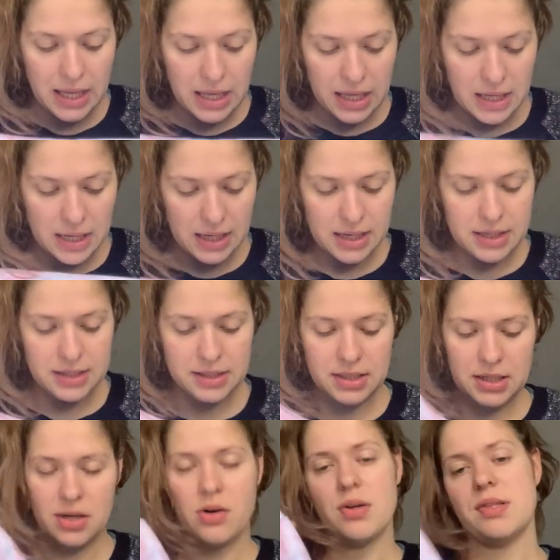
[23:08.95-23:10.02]
And
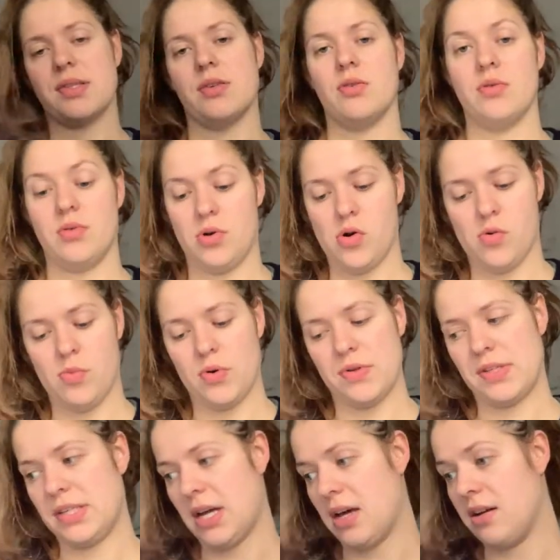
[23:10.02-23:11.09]
here also
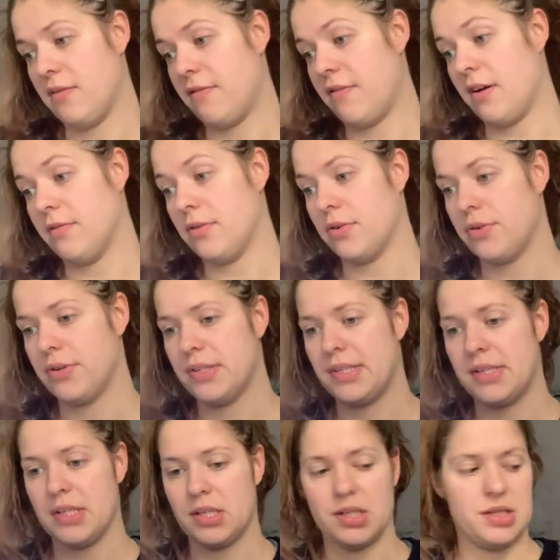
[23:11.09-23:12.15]
almost added 500
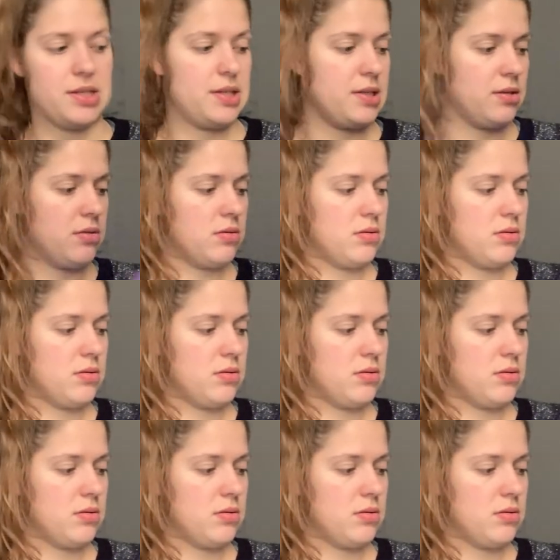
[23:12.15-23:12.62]
stitches.